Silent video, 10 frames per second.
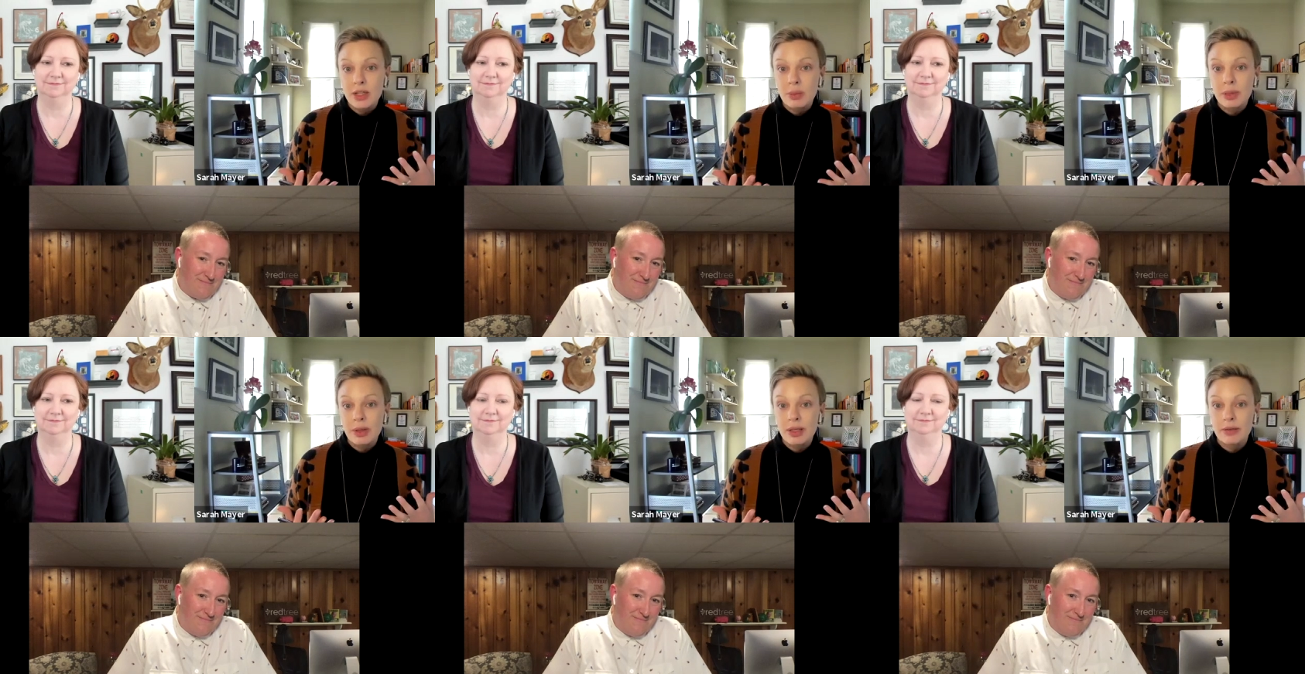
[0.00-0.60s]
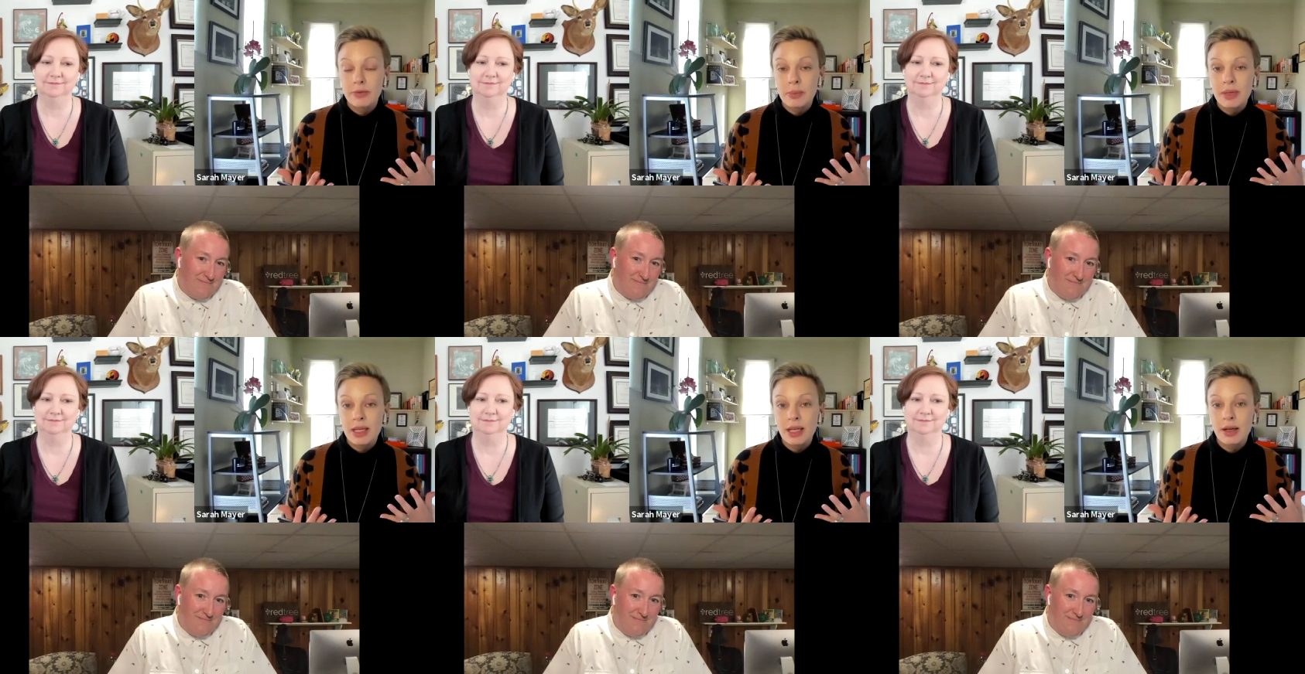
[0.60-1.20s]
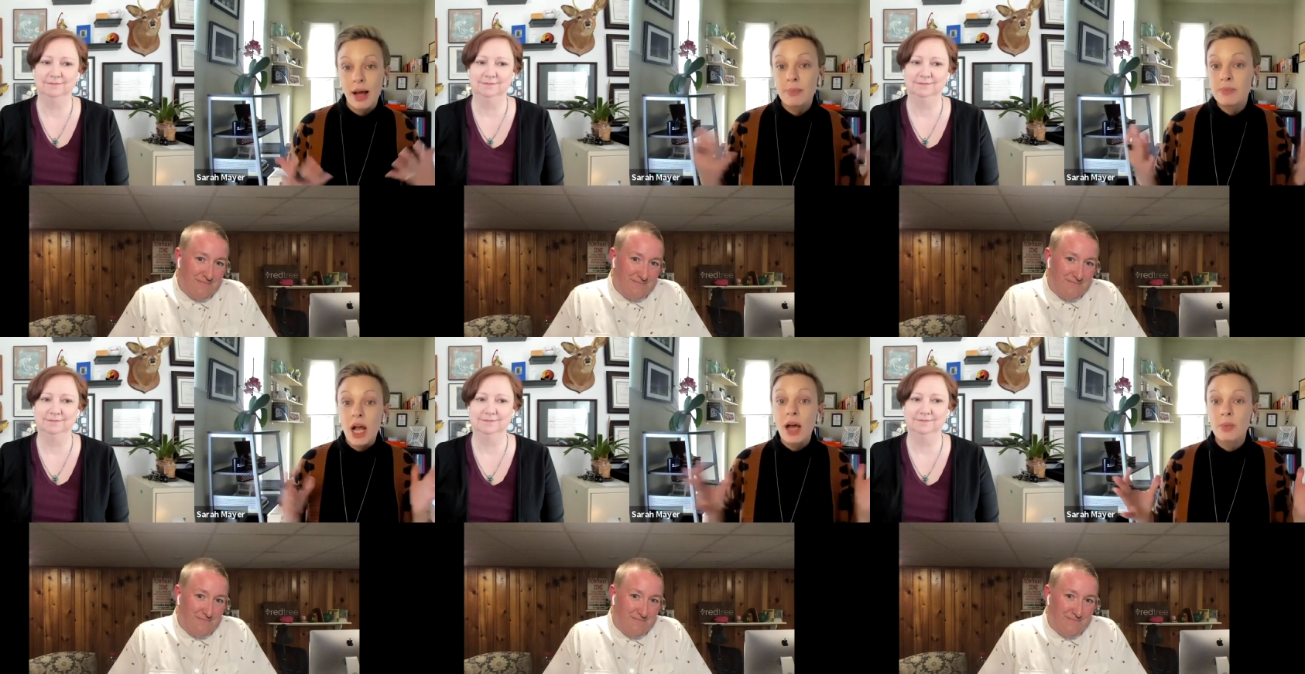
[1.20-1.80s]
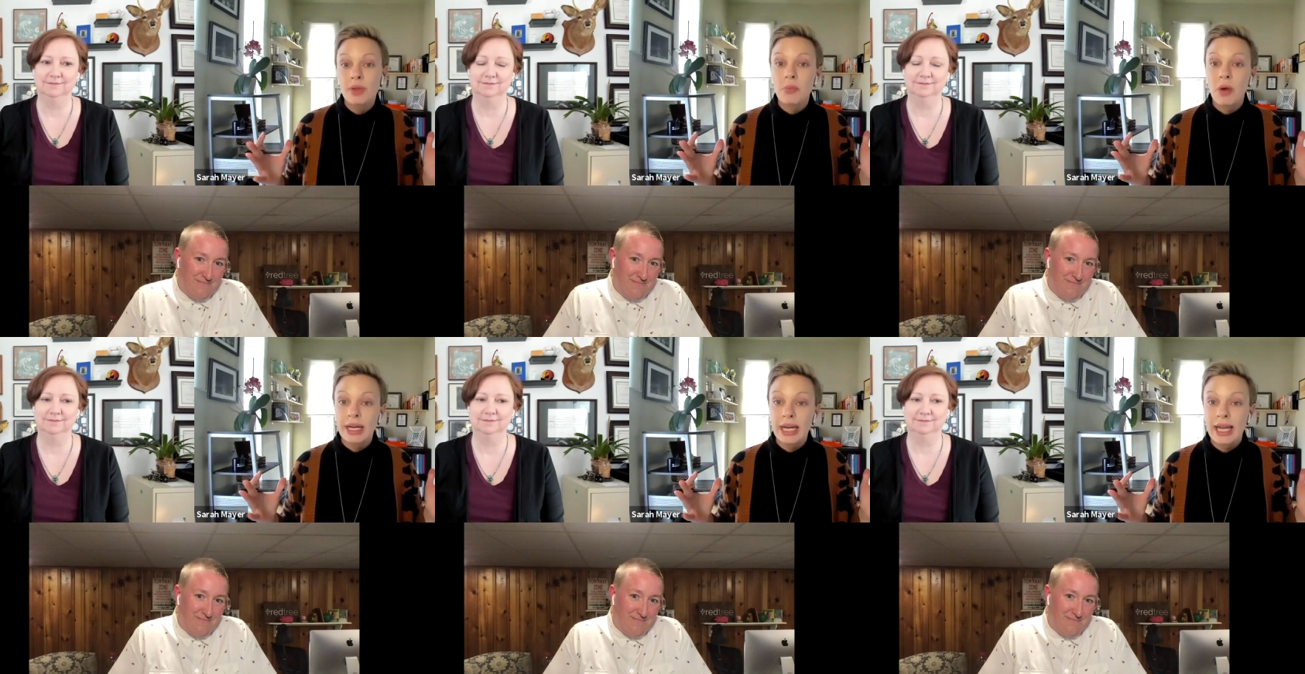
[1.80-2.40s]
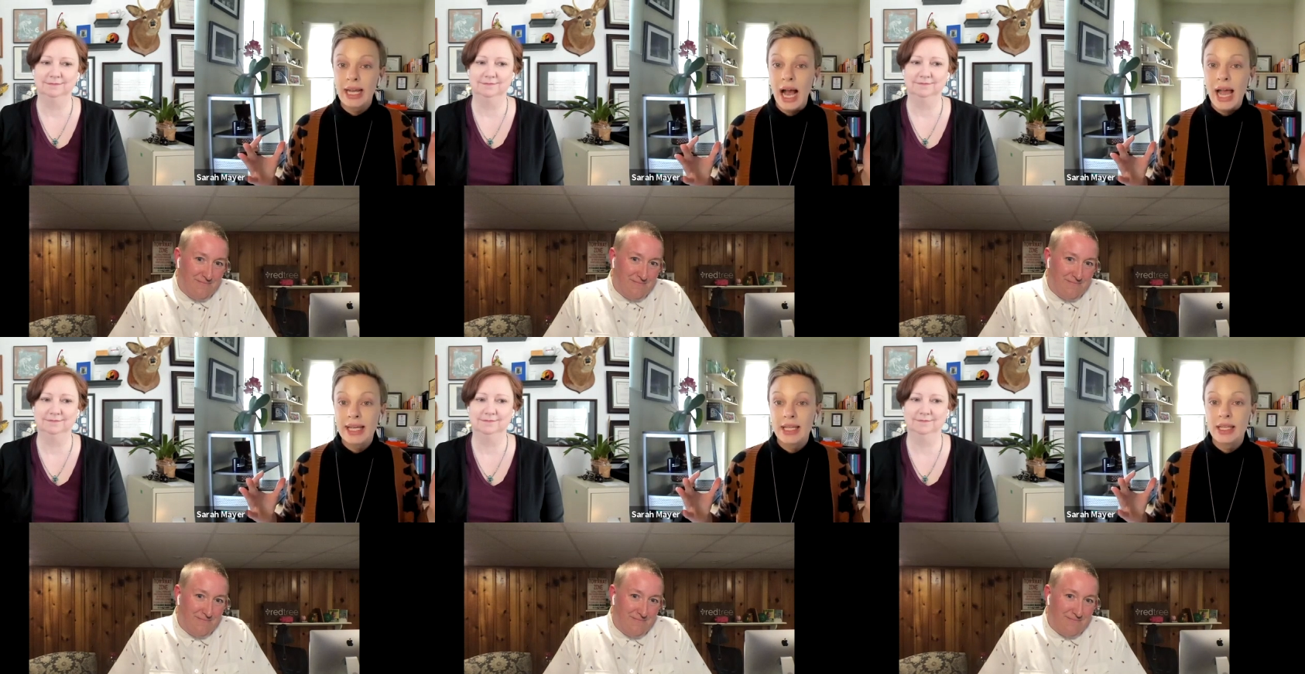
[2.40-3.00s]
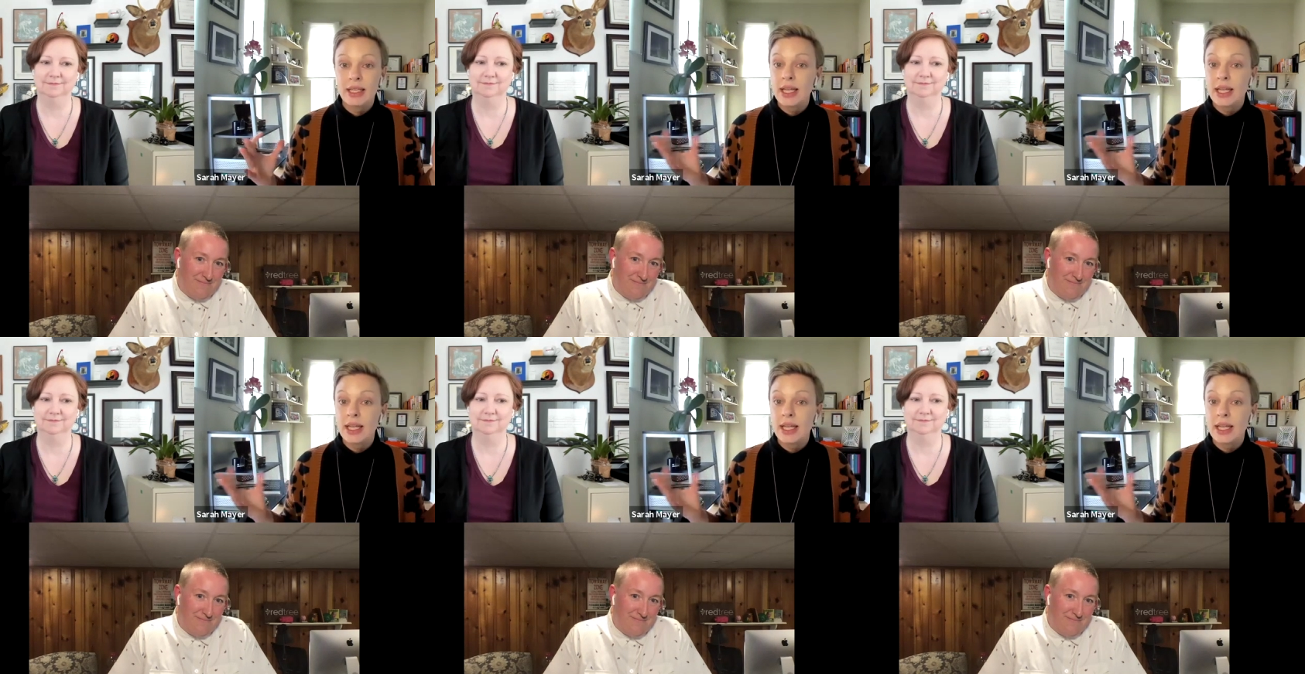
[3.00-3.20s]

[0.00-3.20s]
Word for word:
Speaker 1: that you're building for me, I'm done with marketing. I can,